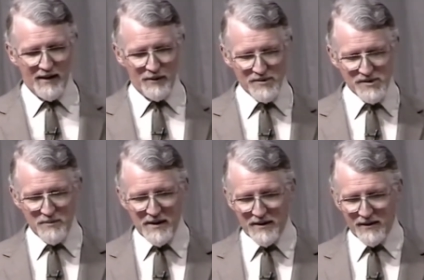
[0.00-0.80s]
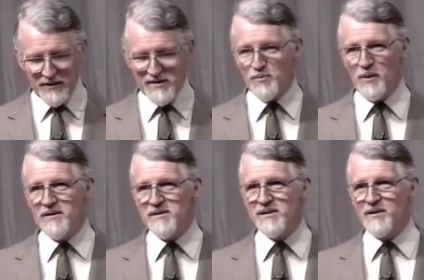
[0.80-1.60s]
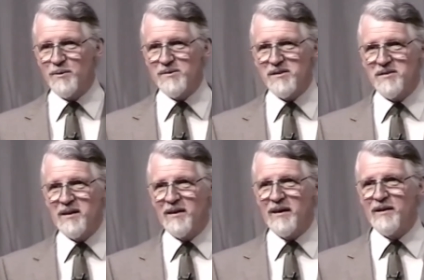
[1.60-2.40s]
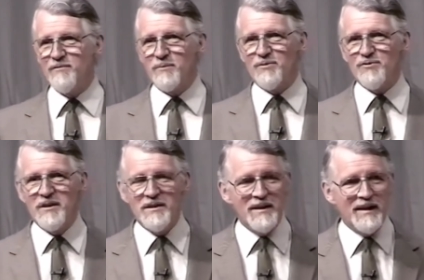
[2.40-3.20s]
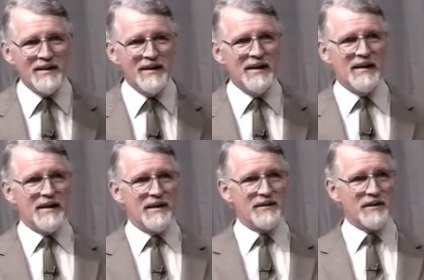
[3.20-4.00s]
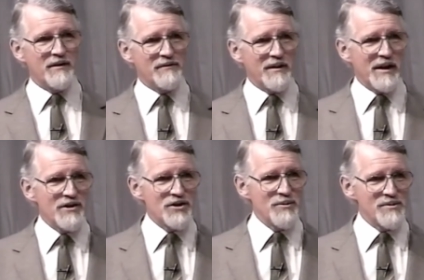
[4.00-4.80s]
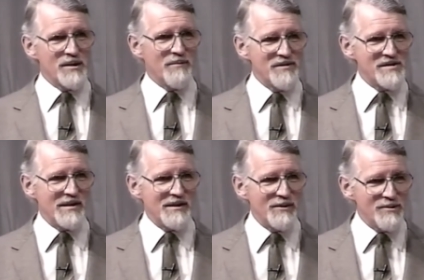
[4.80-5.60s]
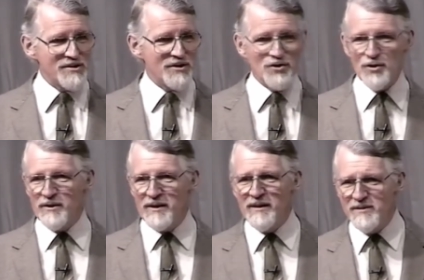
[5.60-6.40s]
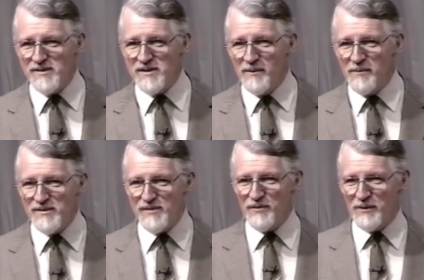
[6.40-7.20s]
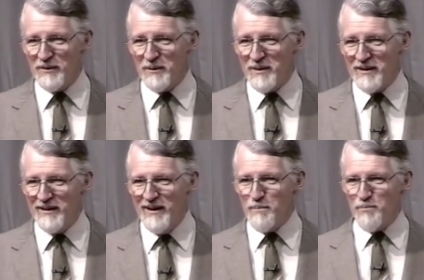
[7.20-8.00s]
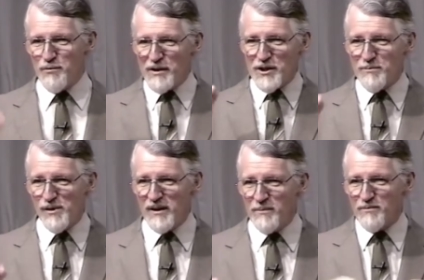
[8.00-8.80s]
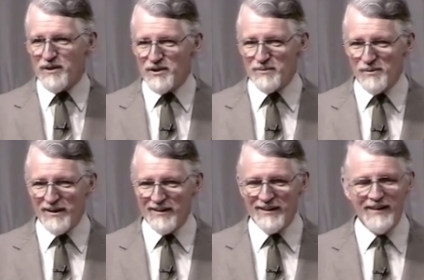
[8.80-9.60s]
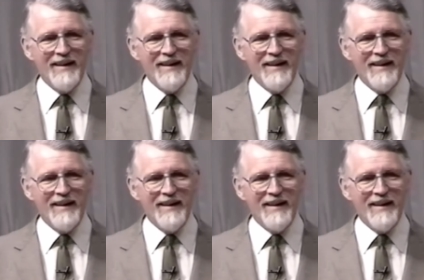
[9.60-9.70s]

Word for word: I was speaking on this once, and there was a dear lady from Trinidad in the congregation who was obviously used to joining in sermons, if you know what I mean. Preach it, brother, preach it, brother